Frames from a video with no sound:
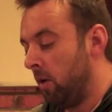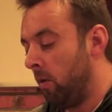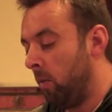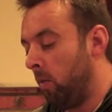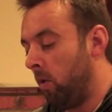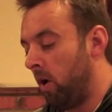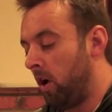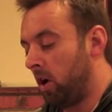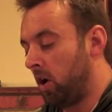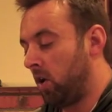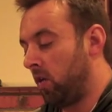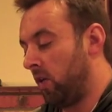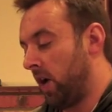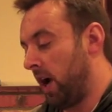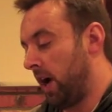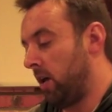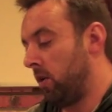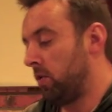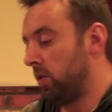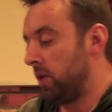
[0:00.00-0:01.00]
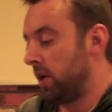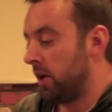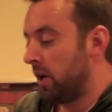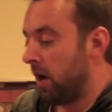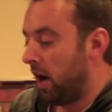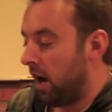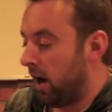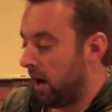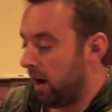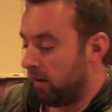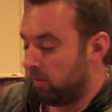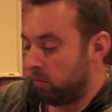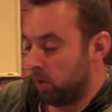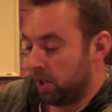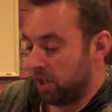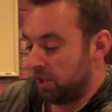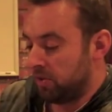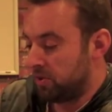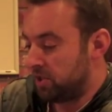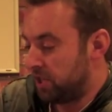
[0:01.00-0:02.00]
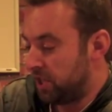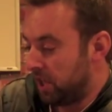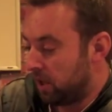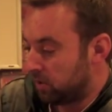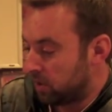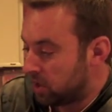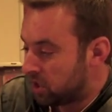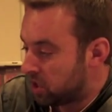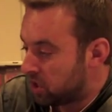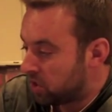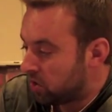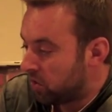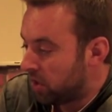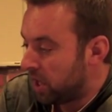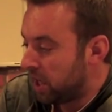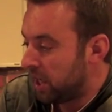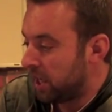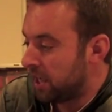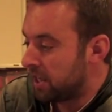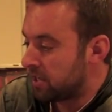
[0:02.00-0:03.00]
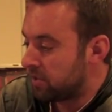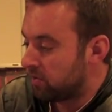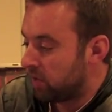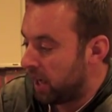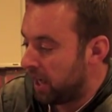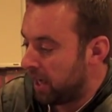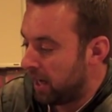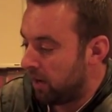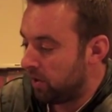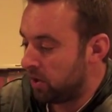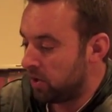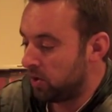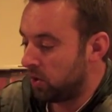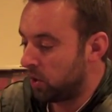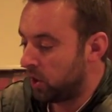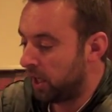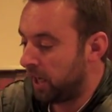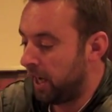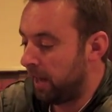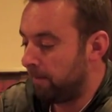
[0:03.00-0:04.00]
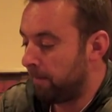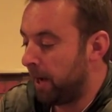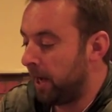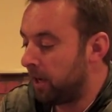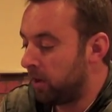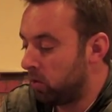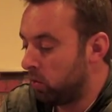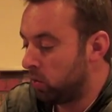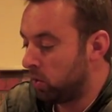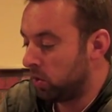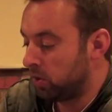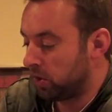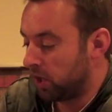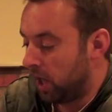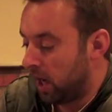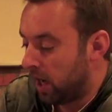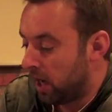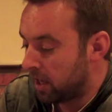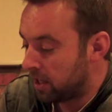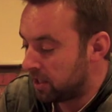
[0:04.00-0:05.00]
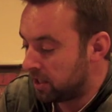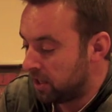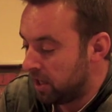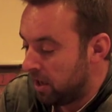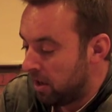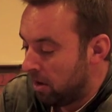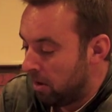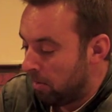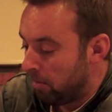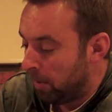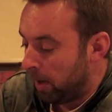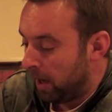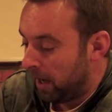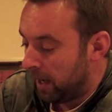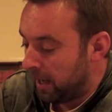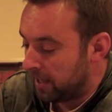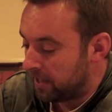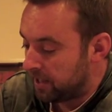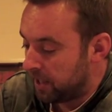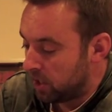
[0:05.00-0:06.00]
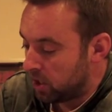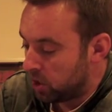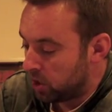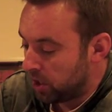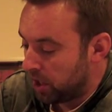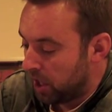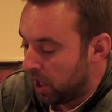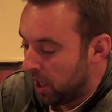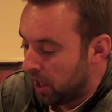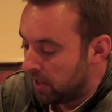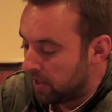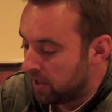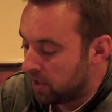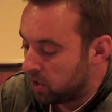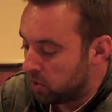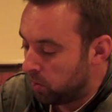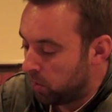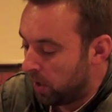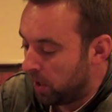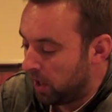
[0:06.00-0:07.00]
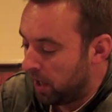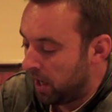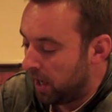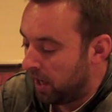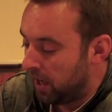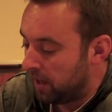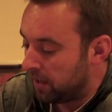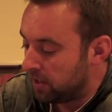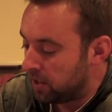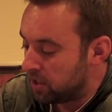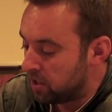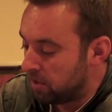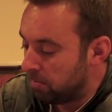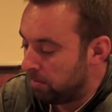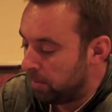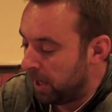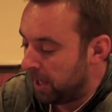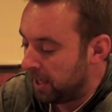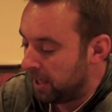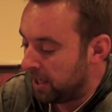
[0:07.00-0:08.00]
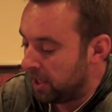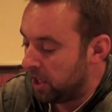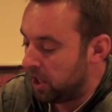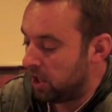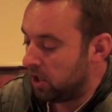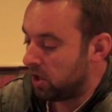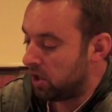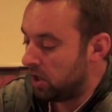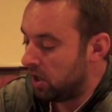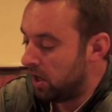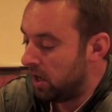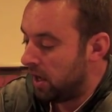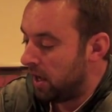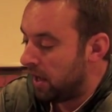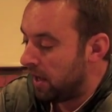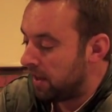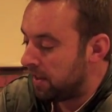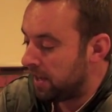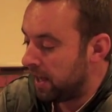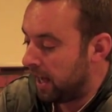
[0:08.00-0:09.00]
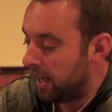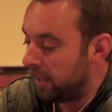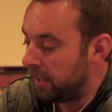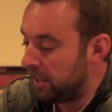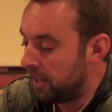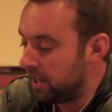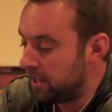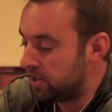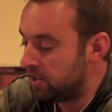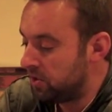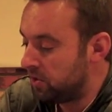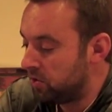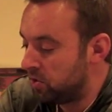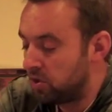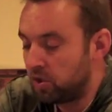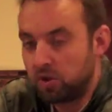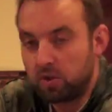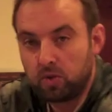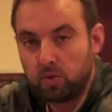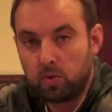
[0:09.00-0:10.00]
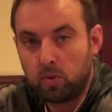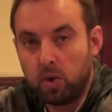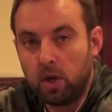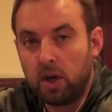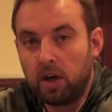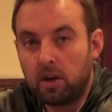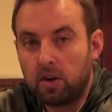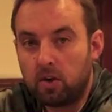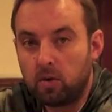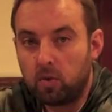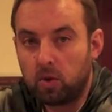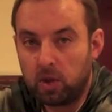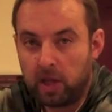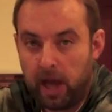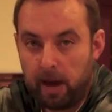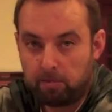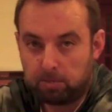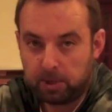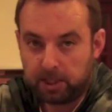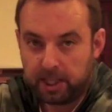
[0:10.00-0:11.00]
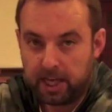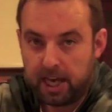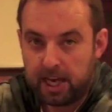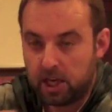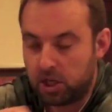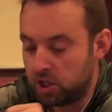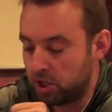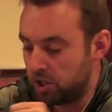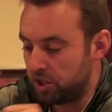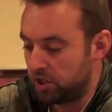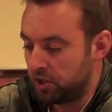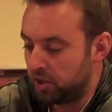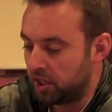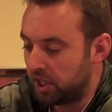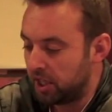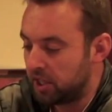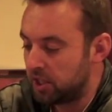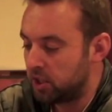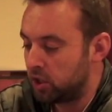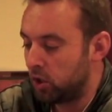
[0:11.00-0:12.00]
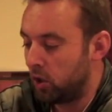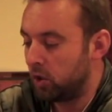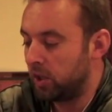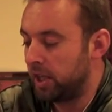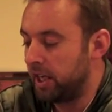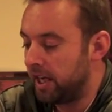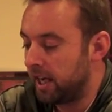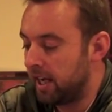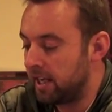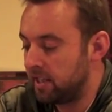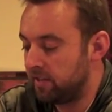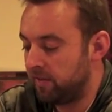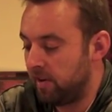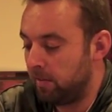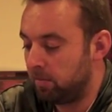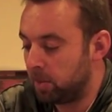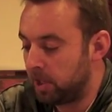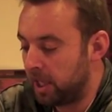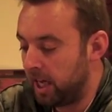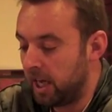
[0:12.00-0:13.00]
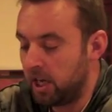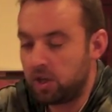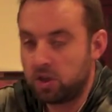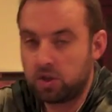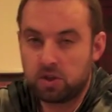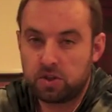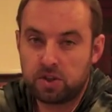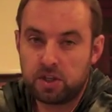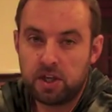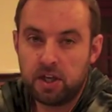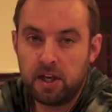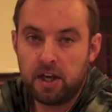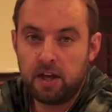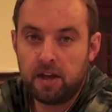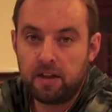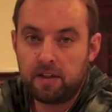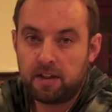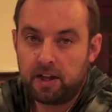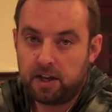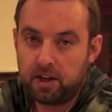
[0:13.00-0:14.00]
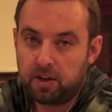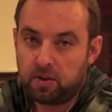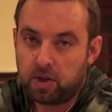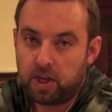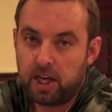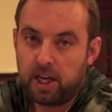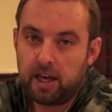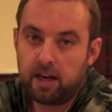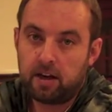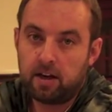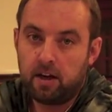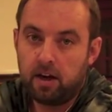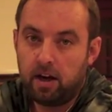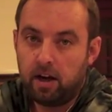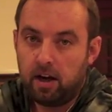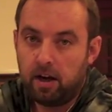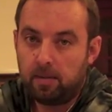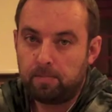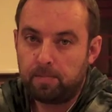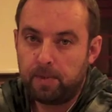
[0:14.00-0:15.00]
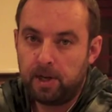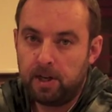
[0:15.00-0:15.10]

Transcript: walk around uh, what you see on the screen is right now you're looking at my Google Docs, but essentially this one, uh, there's a button here that leads you to Google Applications. You can install any kinds of applications that you can, um,